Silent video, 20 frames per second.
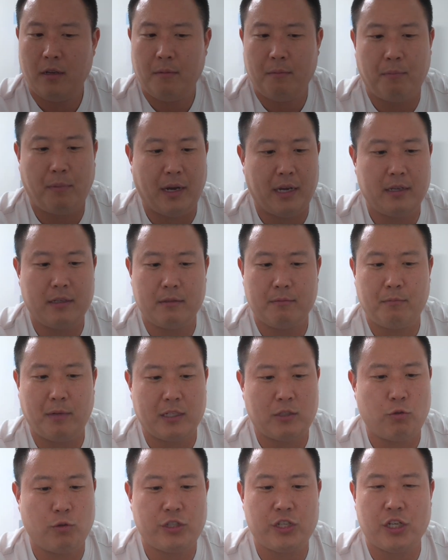by
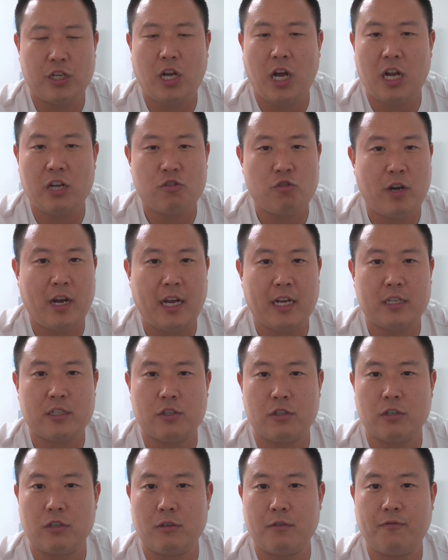switching contracts
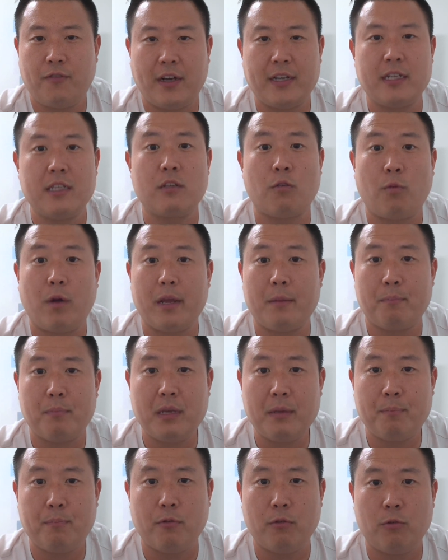or finding the right
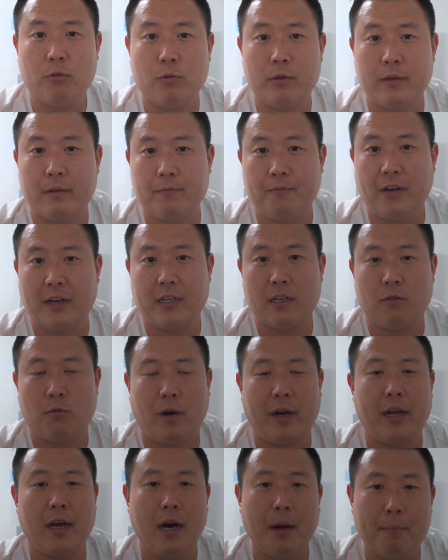people and finding the
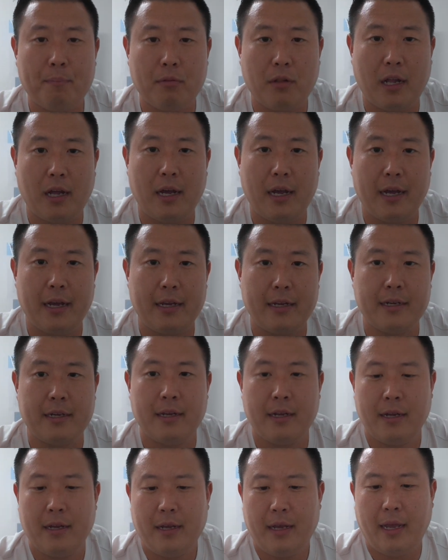right upline
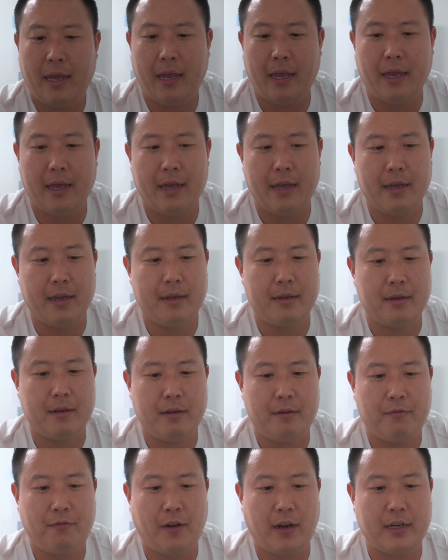and
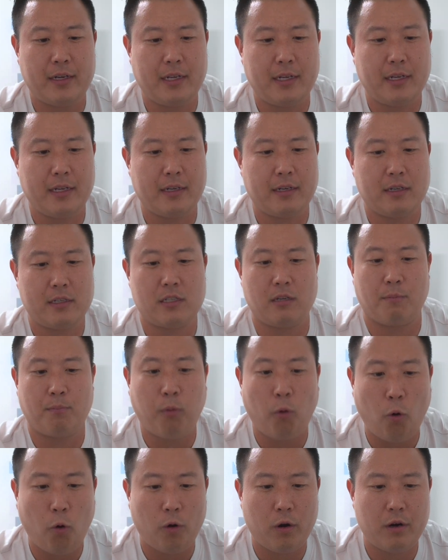finding
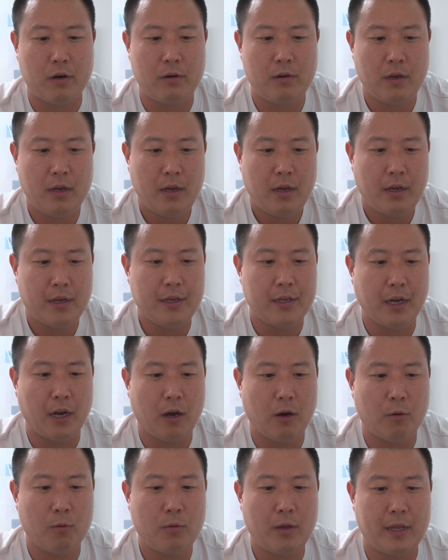support, you
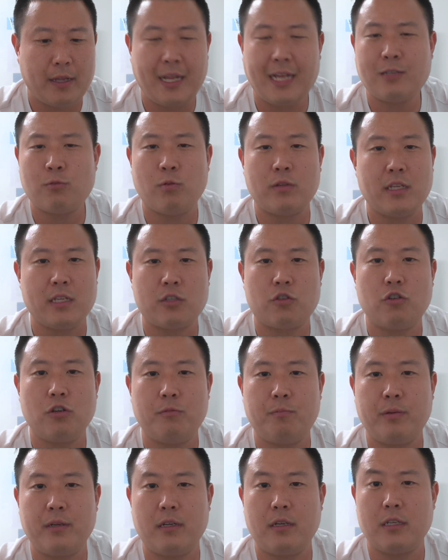know, and that's what this
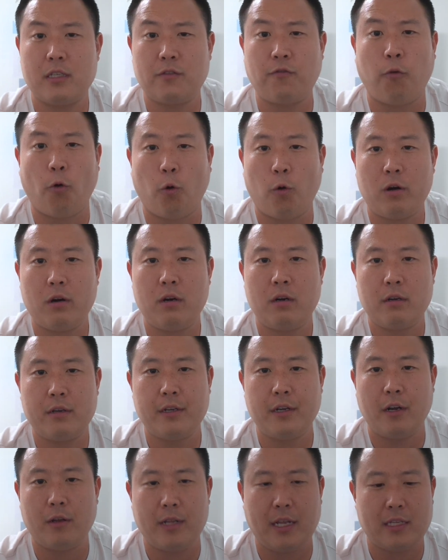group is for. You
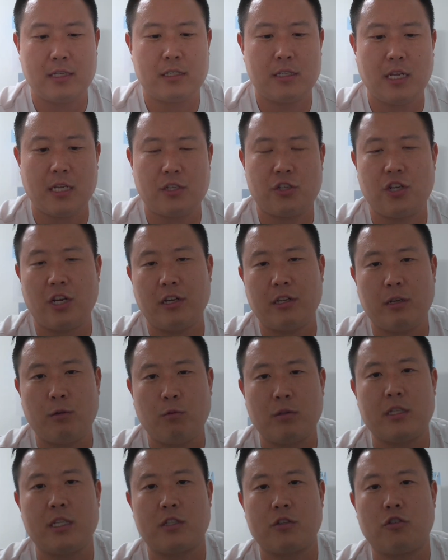know, that's generally
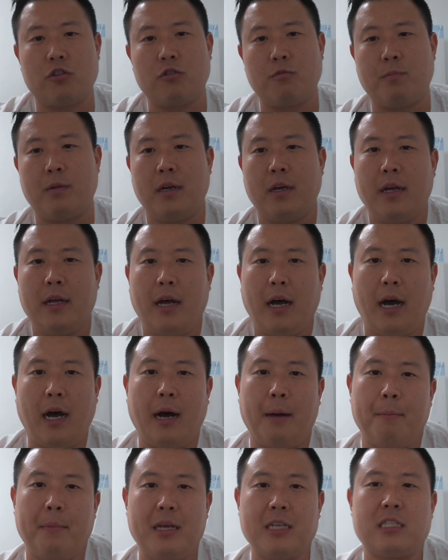what this group
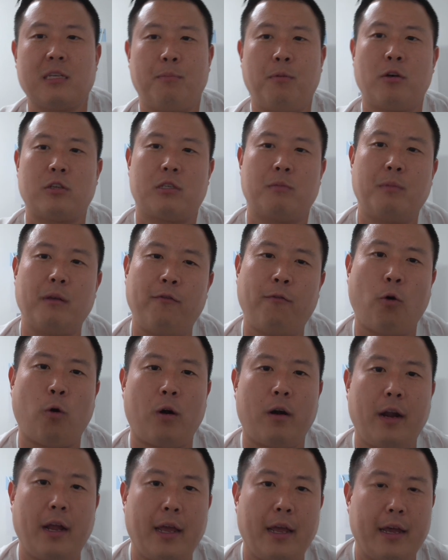is supposed to be
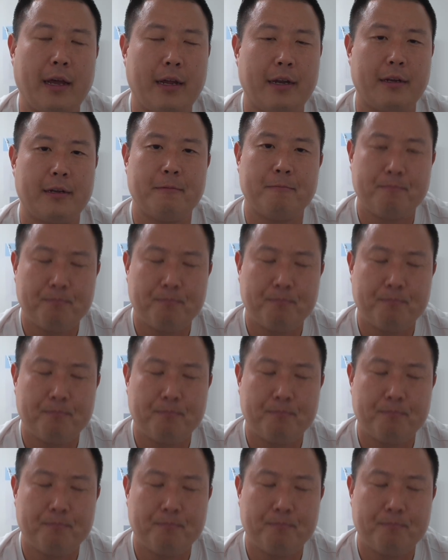for. And